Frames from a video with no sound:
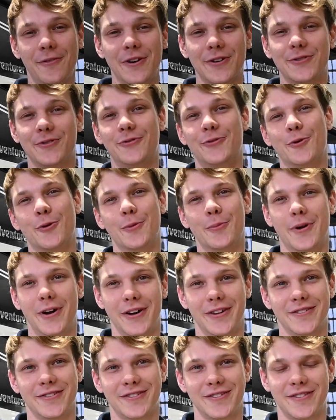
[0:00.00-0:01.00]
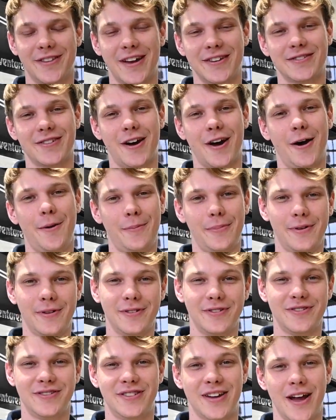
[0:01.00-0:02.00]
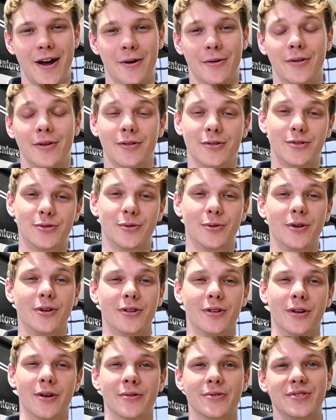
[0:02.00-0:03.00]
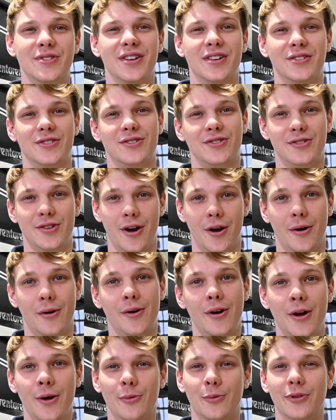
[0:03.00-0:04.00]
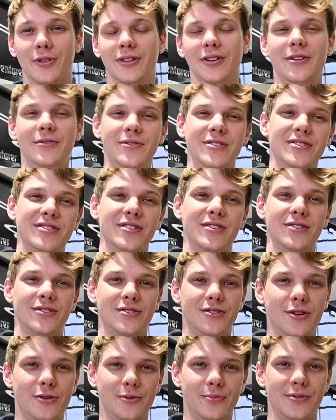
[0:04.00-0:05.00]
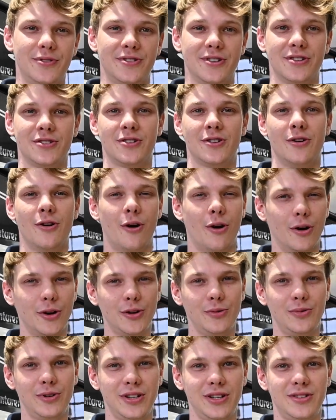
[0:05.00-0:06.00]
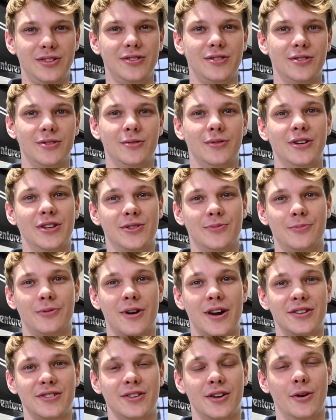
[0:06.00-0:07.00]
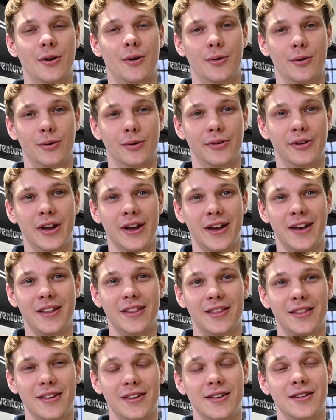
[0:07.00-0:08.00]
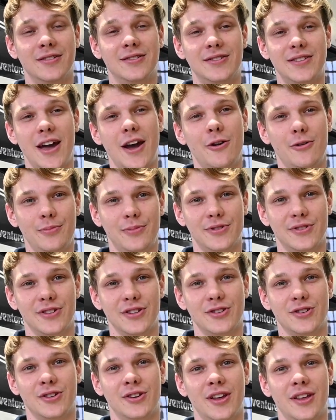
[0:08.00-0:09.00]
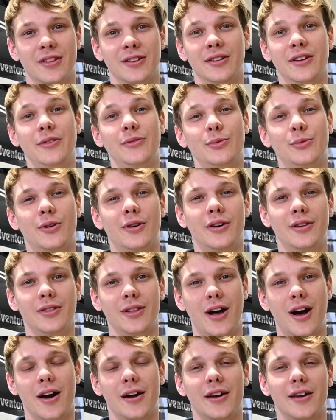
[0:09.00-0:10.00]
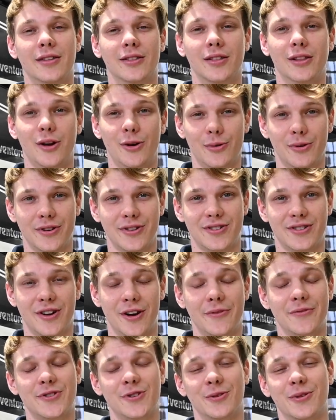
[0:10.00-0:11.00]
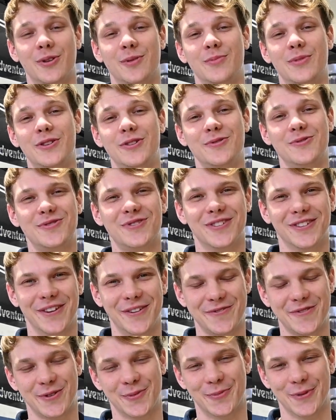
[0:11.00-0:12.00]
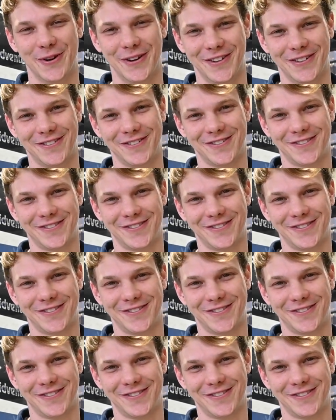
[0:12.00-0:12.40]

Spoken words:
has 4 buttons. That's up, down, door close, and stow. When the lift is in the stowed position, all you would need to do is press and hold the down position and the lift will unlock and lower itself so it can be used to lift someone in.